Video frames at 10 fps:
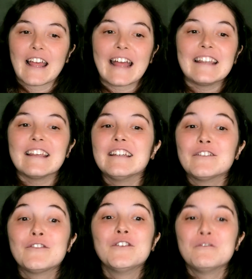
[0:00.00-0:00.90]
And
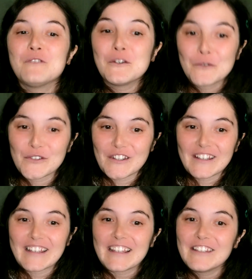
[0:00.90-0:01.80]
if the
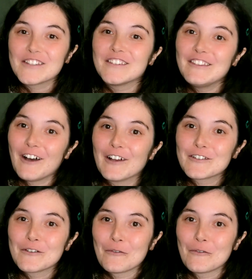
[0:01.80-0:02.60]
music is not